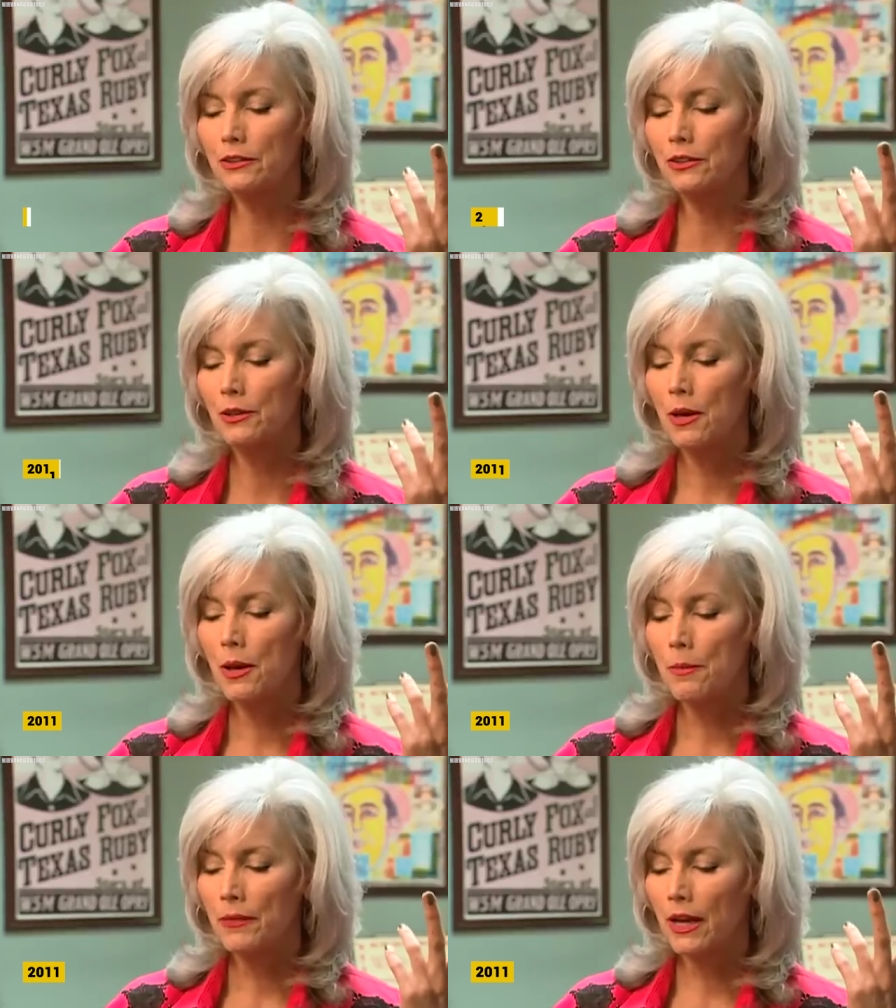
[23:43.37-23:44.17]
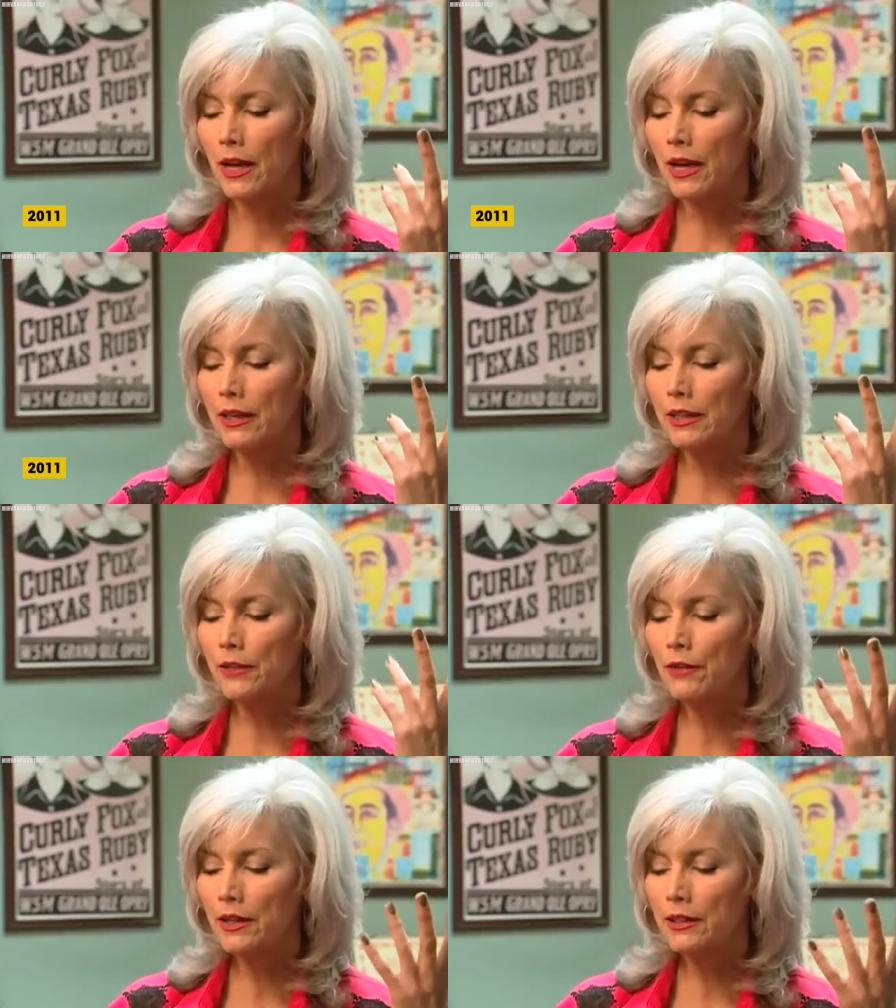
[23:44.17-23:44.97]
In 2011,
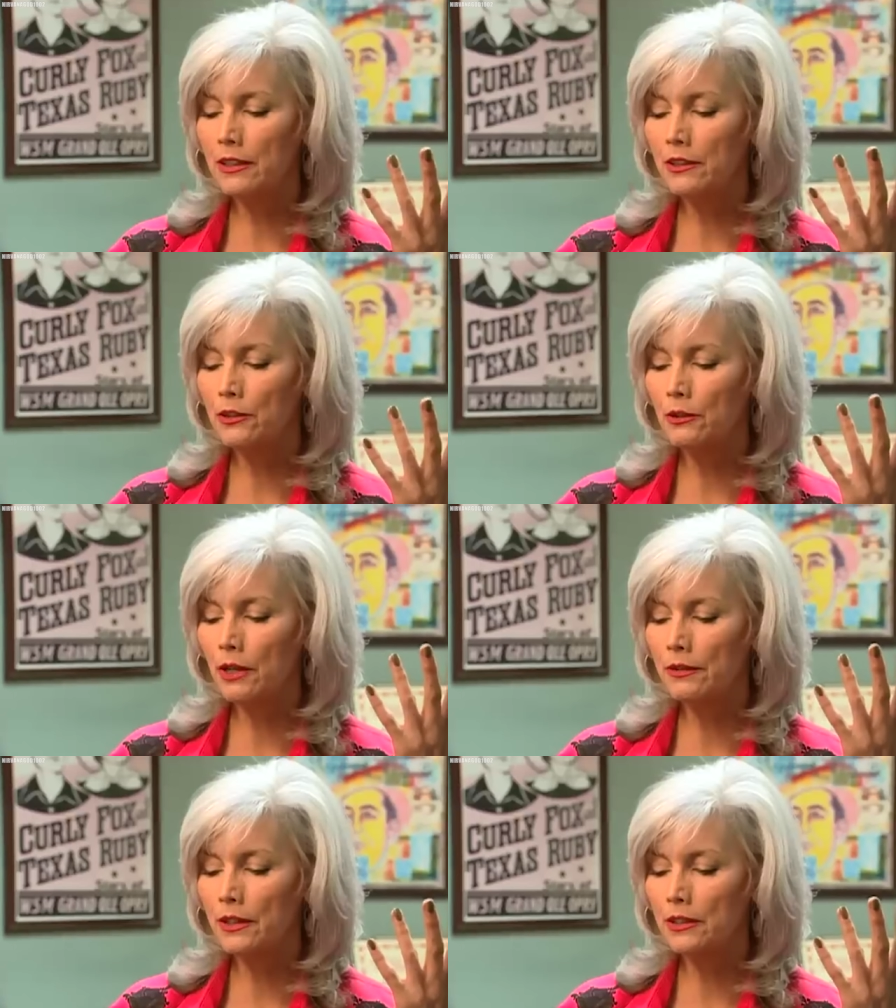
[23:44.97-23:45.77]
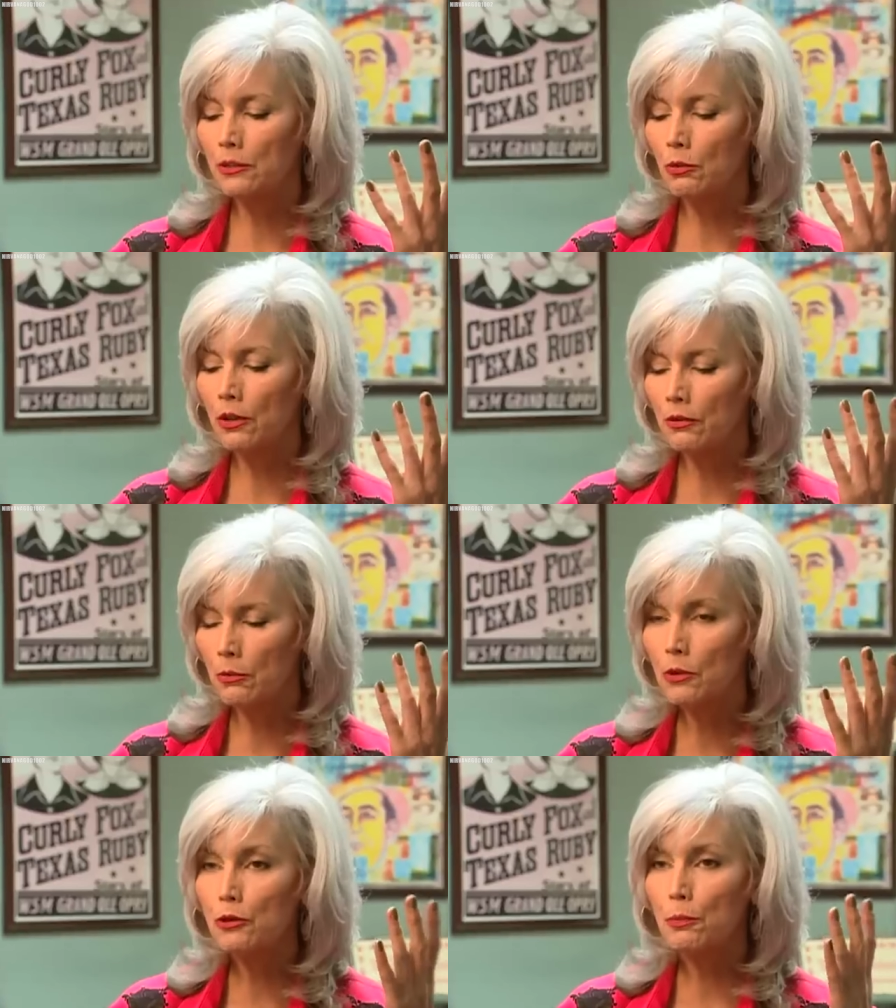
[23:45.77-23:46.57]
she became a member of the newly
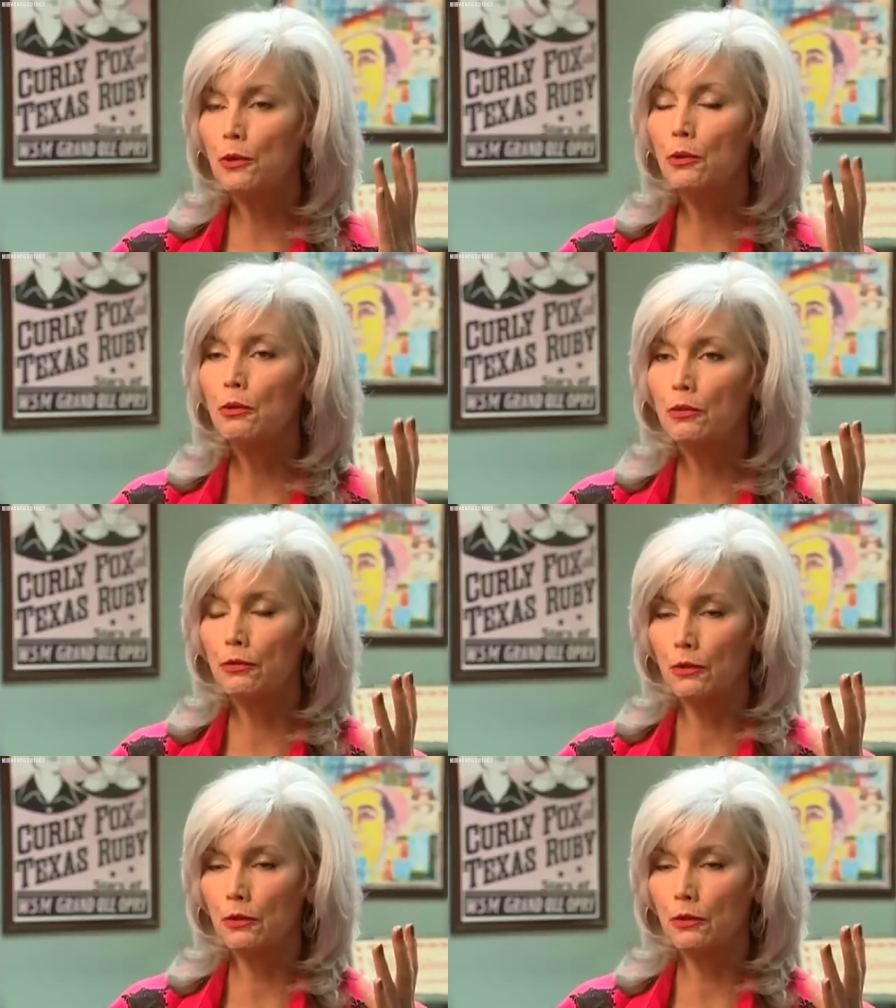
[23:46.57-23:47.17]
formed Commission on the